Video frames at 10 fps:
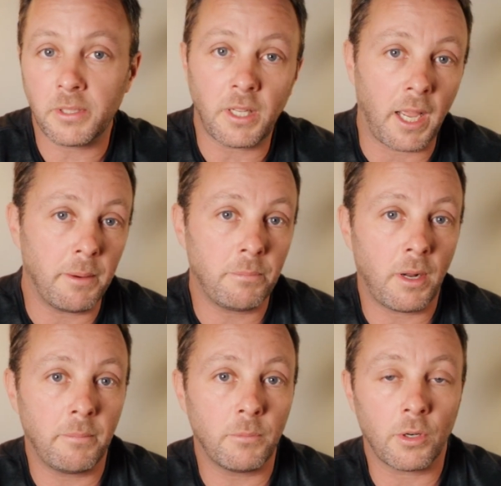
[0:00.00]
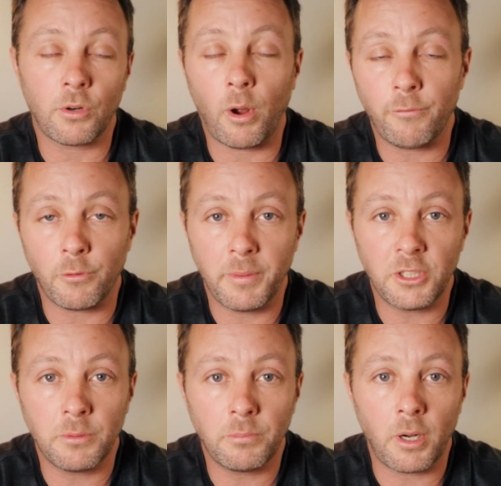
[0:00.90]
a diet problem, or a
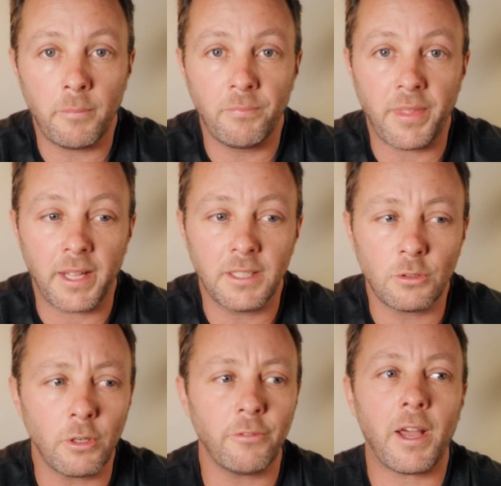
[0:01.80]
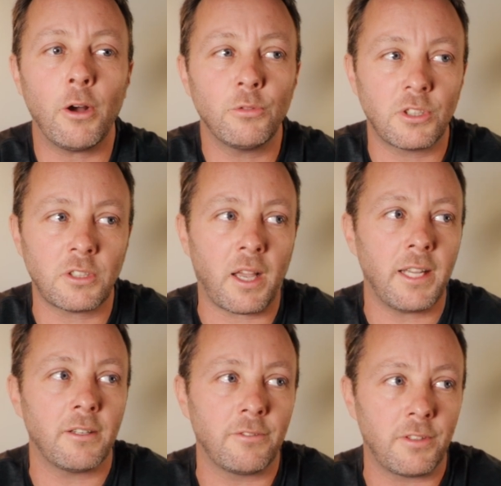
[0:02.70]
conformation problem that is sort of
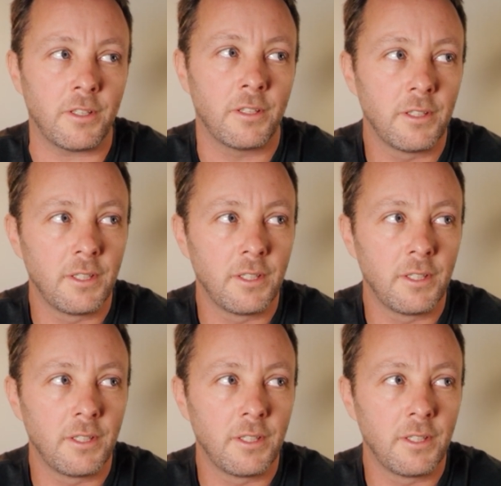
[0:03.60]
outside of the